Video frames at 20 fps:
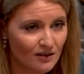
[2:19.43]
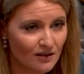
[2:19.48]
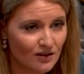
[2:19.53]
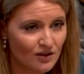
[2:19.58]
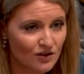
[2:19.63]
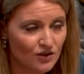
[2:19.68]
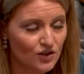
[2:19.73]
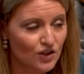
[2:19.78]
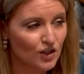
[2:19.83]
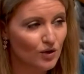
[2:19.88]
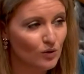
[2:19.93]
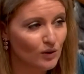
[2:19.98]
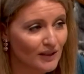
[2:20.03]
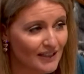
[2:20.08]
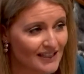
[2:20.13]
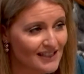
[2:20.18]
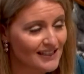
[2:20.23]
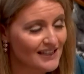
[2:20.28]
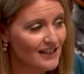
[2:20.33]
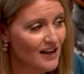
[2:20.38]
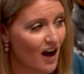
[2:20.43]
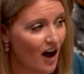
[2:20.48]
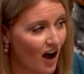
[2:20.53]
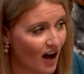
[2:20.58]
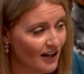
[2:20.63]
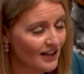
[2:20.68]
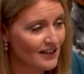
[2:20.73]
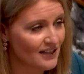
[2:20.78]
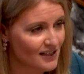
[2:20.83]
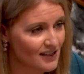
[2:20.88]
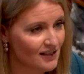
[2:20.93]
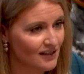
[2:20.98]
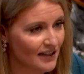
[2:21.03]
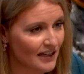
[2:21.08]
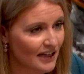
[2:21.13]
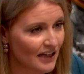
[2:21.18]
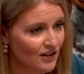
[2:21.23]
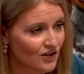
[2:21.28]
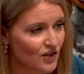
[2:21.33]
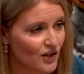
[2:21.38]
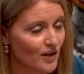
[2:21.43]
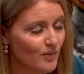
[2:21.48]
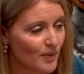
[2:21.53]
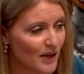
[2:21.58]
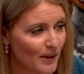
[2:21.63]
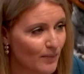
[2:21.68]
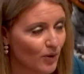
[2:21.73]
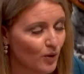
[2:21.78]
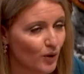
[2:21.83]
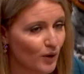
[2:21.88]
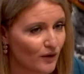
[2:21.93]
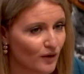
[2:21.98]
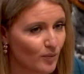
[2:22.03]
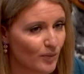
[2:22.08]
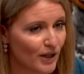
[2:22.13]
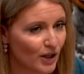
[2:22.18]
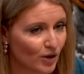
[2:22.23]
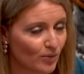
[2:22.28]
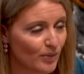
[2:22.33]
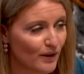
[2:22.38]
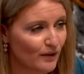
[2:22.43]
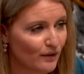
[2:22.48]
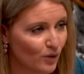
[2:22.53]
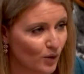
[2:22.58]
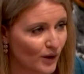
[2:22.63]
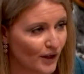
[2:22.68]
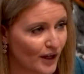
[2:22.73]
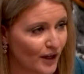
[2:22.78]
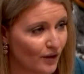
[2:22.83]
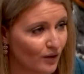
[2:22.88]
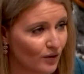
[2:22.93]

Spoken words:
to listen honestly to the people who've appeared before you.